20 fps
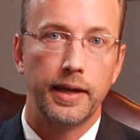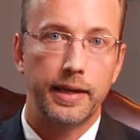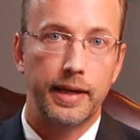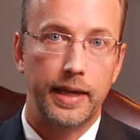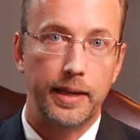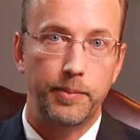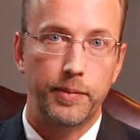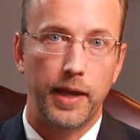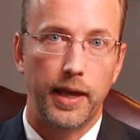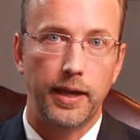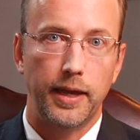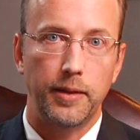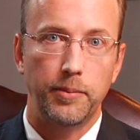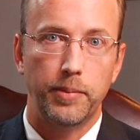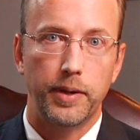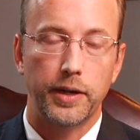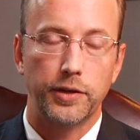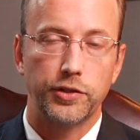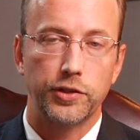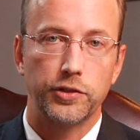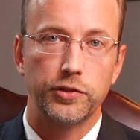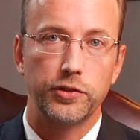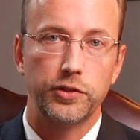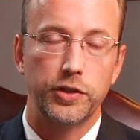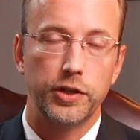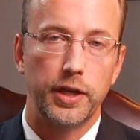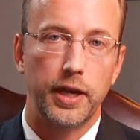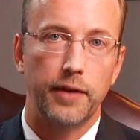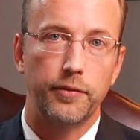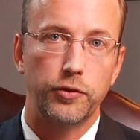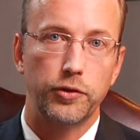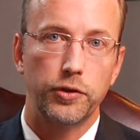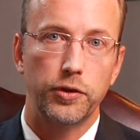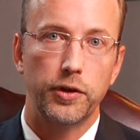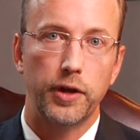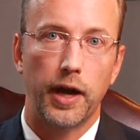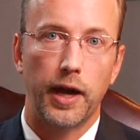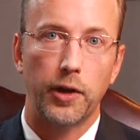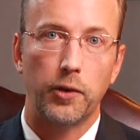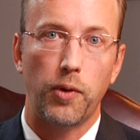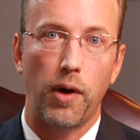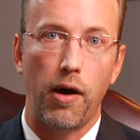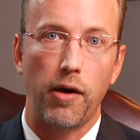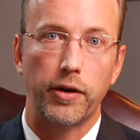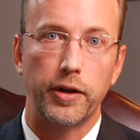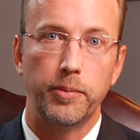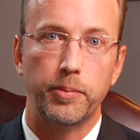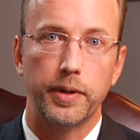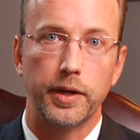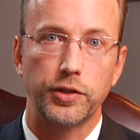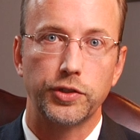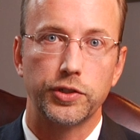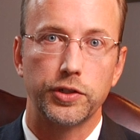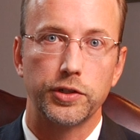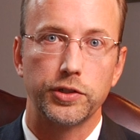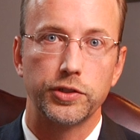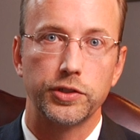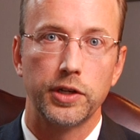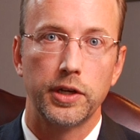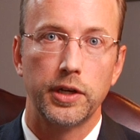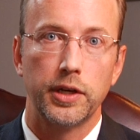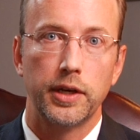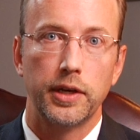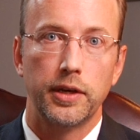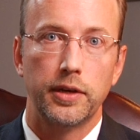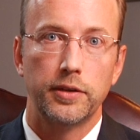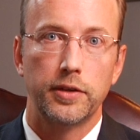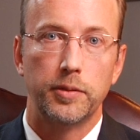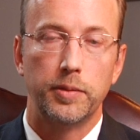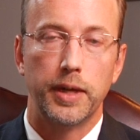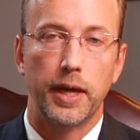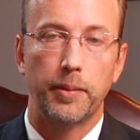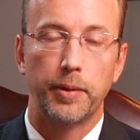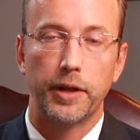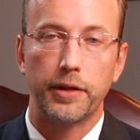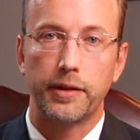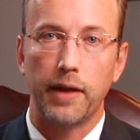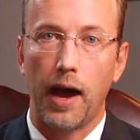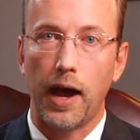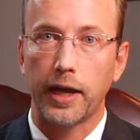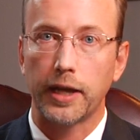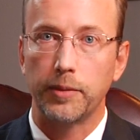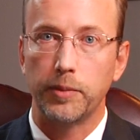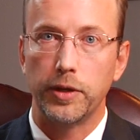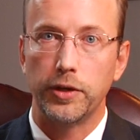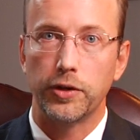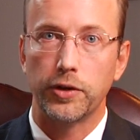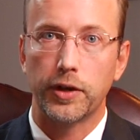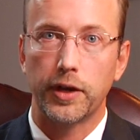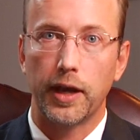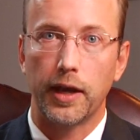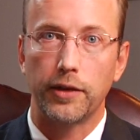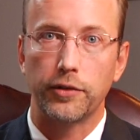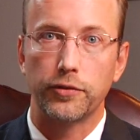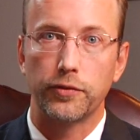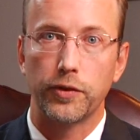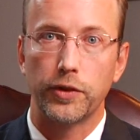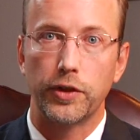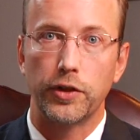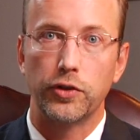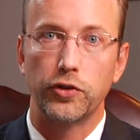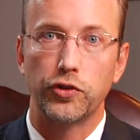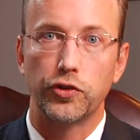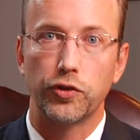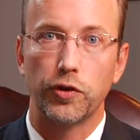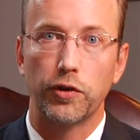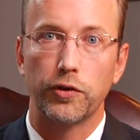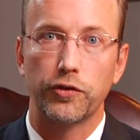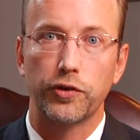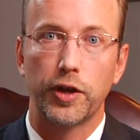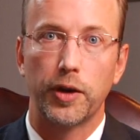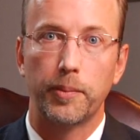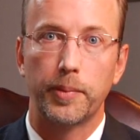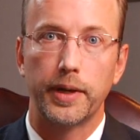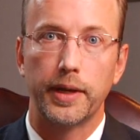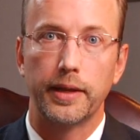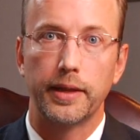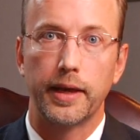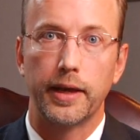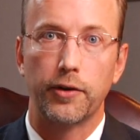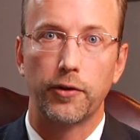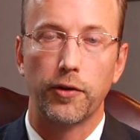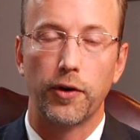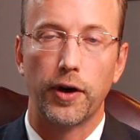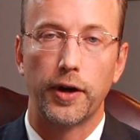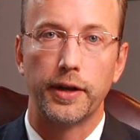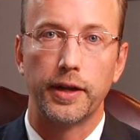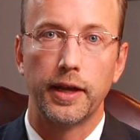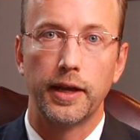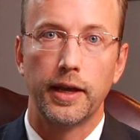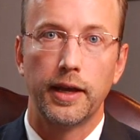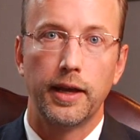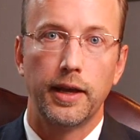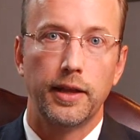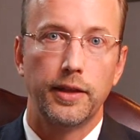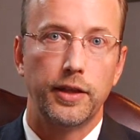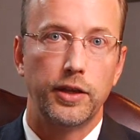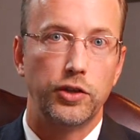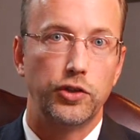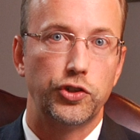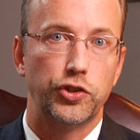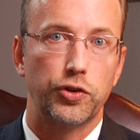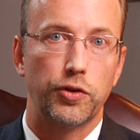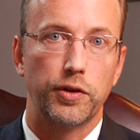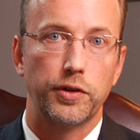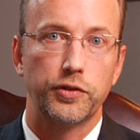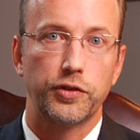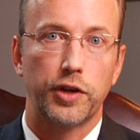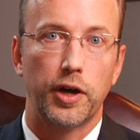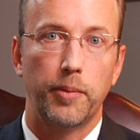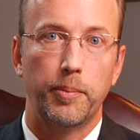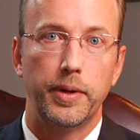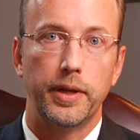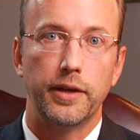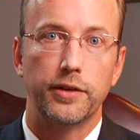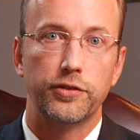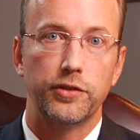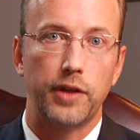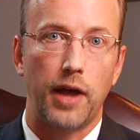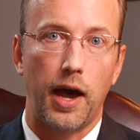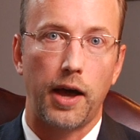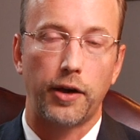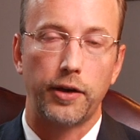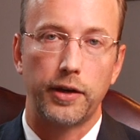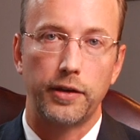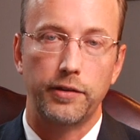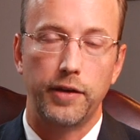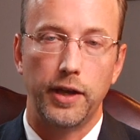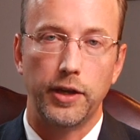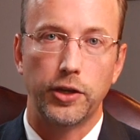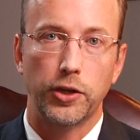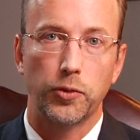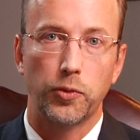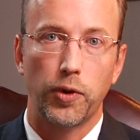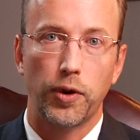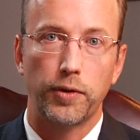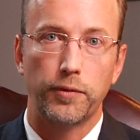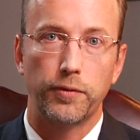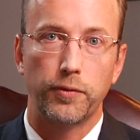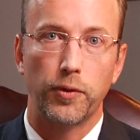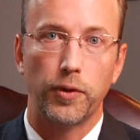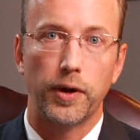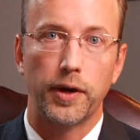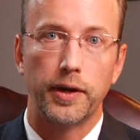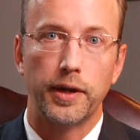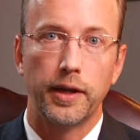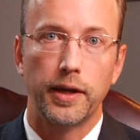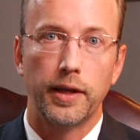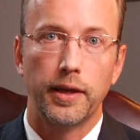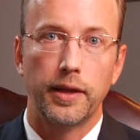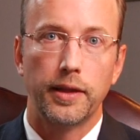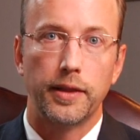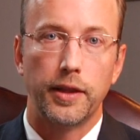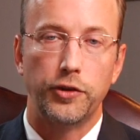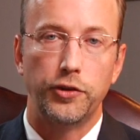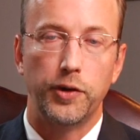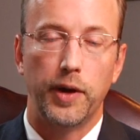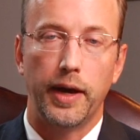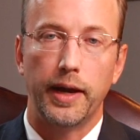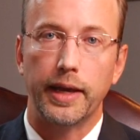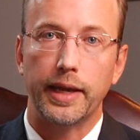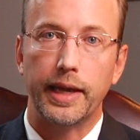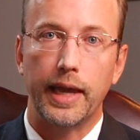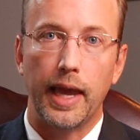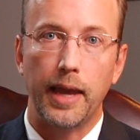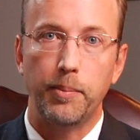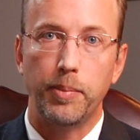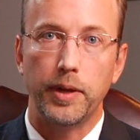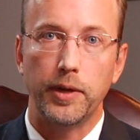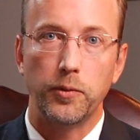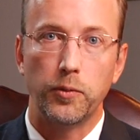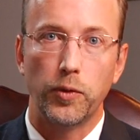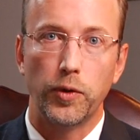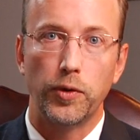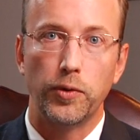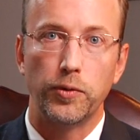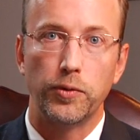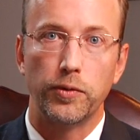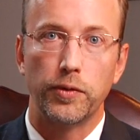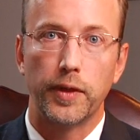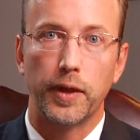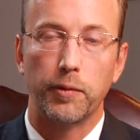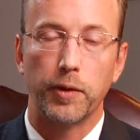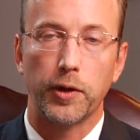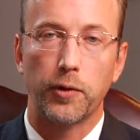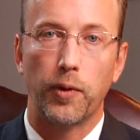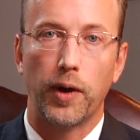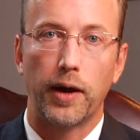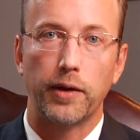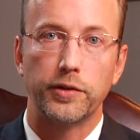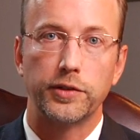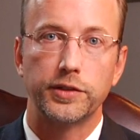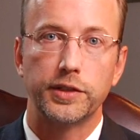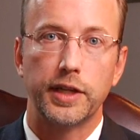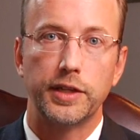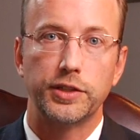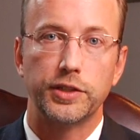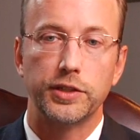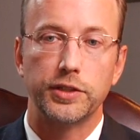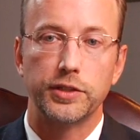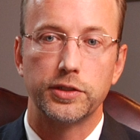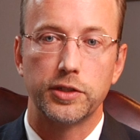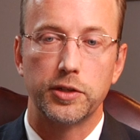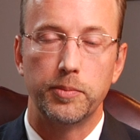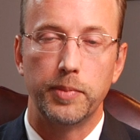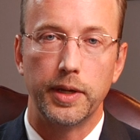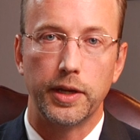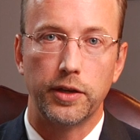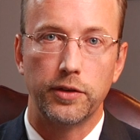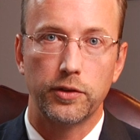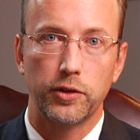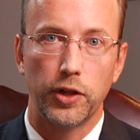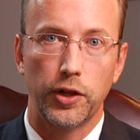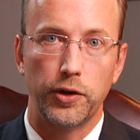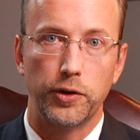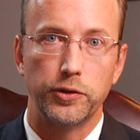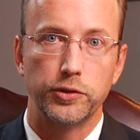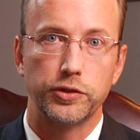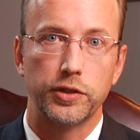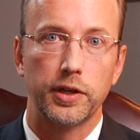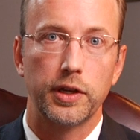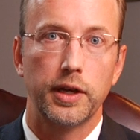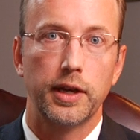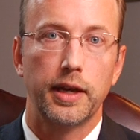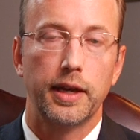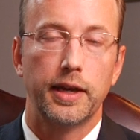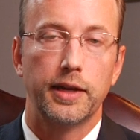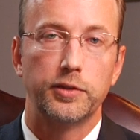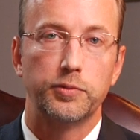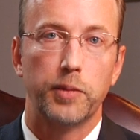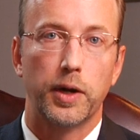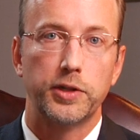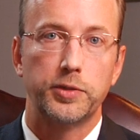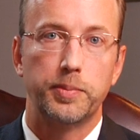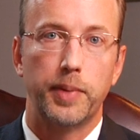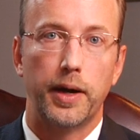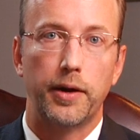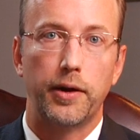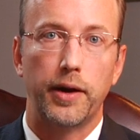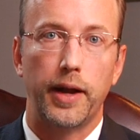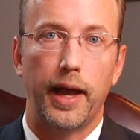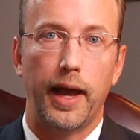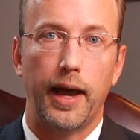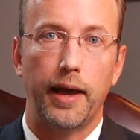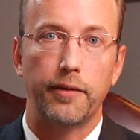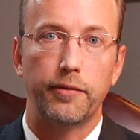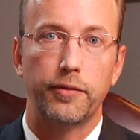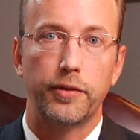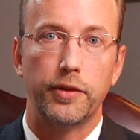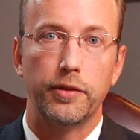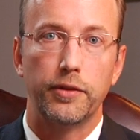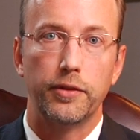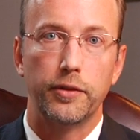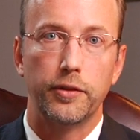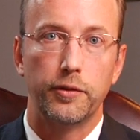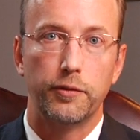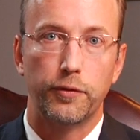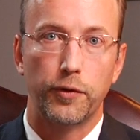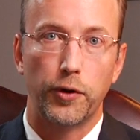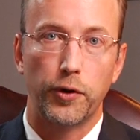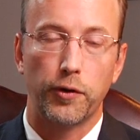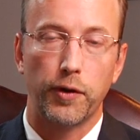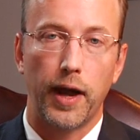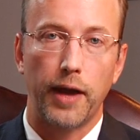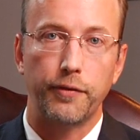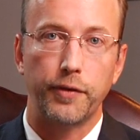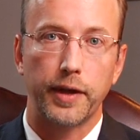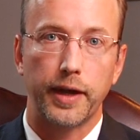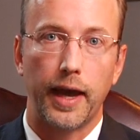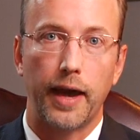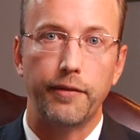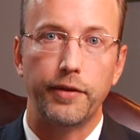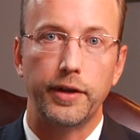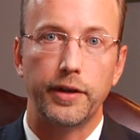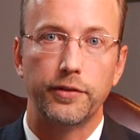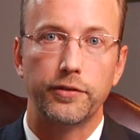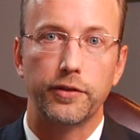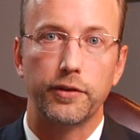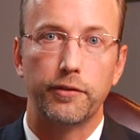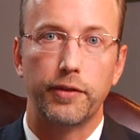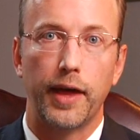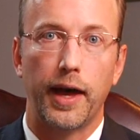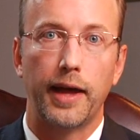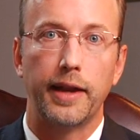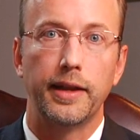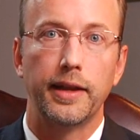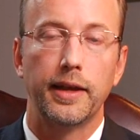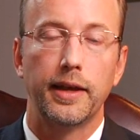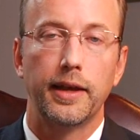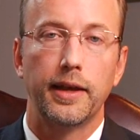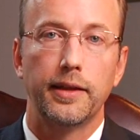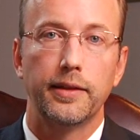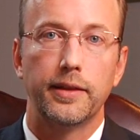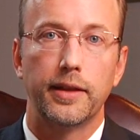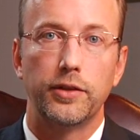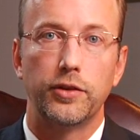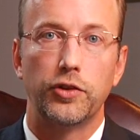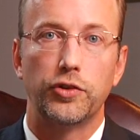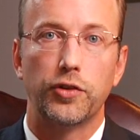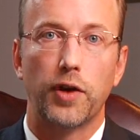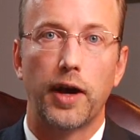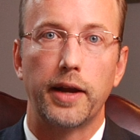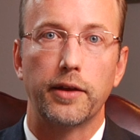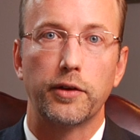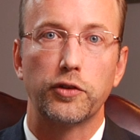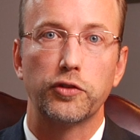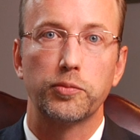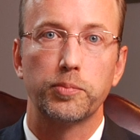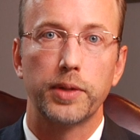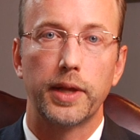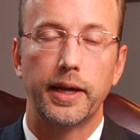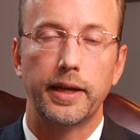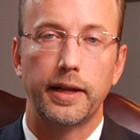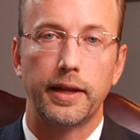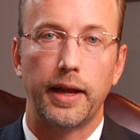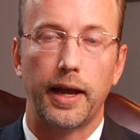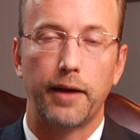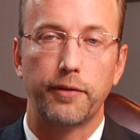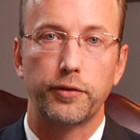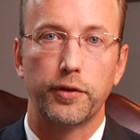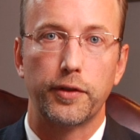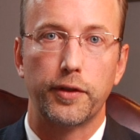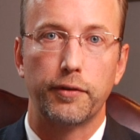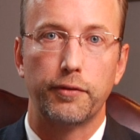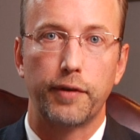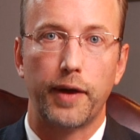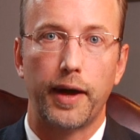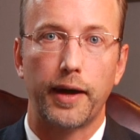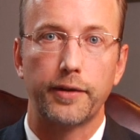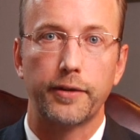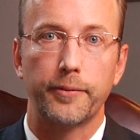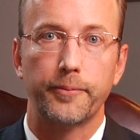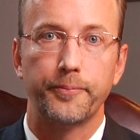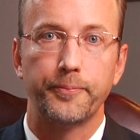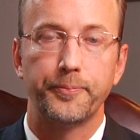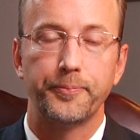Keep taking pictures until you have good, high quality pictures to be able to document your case for the insurance company later on. The insurance company is not going to take your word for it that you had a gaping wound that required stitches to be closed. It's much better to have the photographic evidence of that than to try to explain it after the fact.